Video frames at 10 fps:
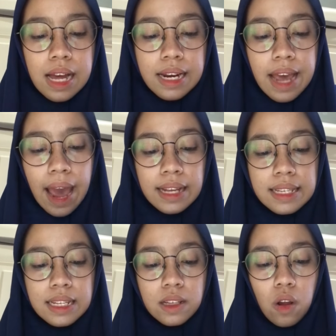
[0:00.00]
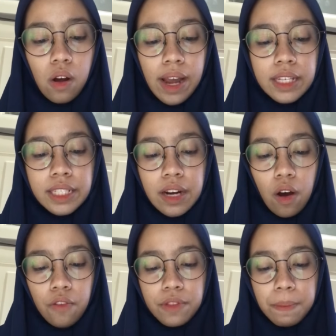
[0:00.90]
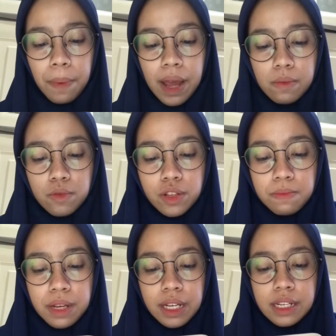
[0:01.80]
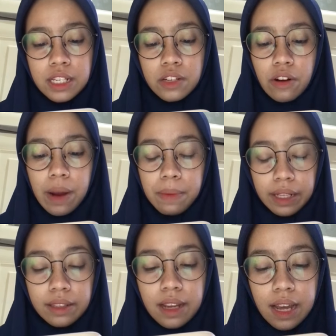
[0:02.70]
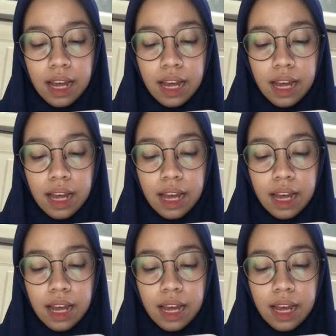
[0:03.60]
The exact location of the pain must be described.